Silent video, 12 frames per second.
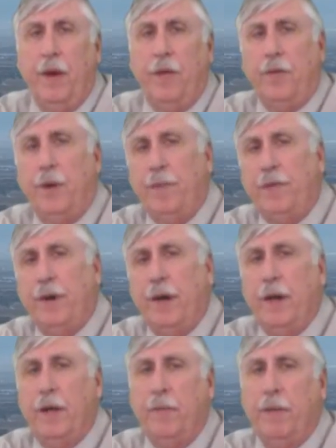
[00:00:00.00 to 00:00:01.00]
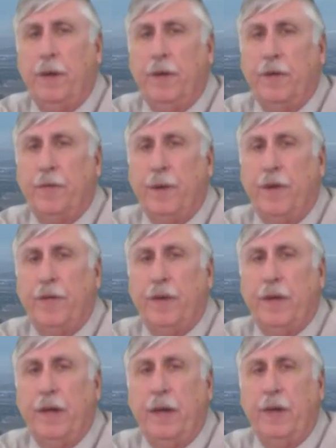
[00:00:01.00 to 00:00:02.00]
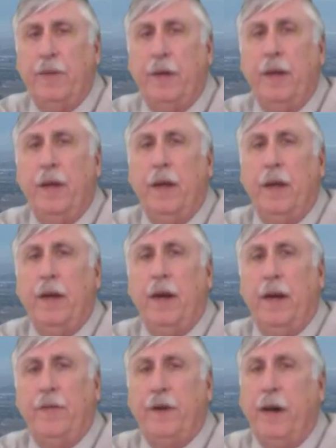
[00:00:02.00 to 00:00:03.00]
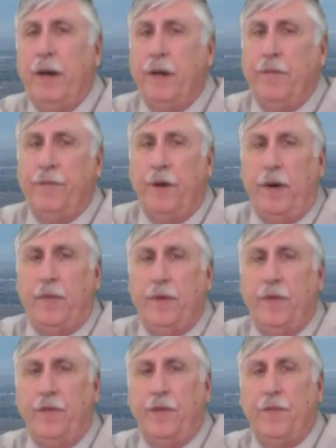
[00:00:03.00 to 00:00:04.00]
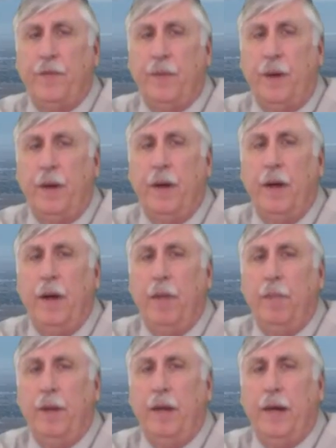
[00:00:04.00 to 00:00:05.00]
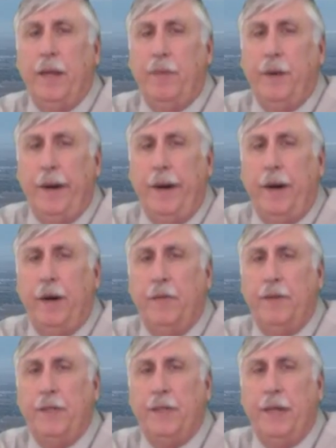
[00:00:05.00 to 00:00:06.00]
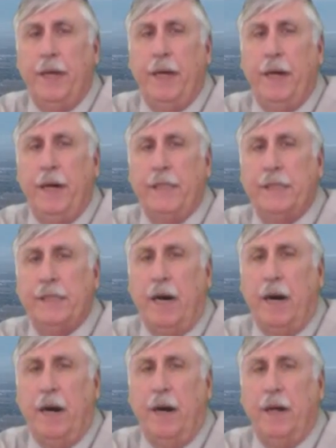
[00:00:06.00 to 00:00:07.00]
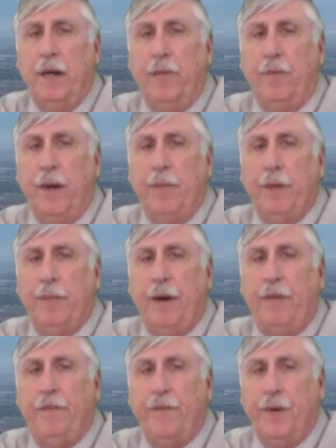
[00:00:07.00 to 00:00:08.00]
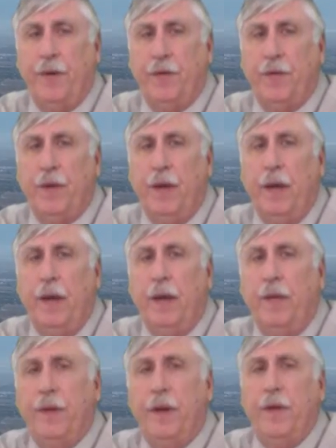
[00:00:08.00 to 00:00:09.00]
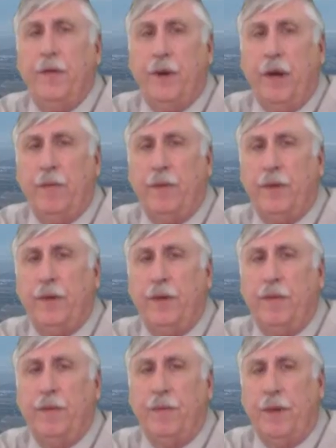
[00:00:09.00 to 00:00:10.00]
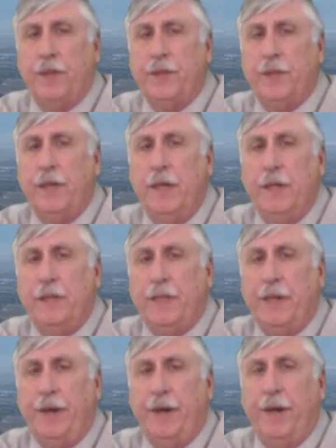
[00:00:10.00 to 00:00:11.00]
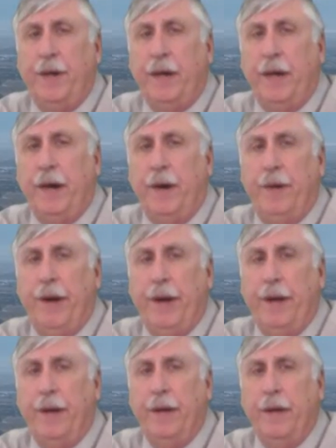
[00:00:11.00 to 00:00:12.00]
Trump is kind of in the middle, expressing that he would not have gotten involved in the civil war, but now that we are, we should hit ISIS hard and wipe them out first, then decide what to do with Russia, Syria, and Iran.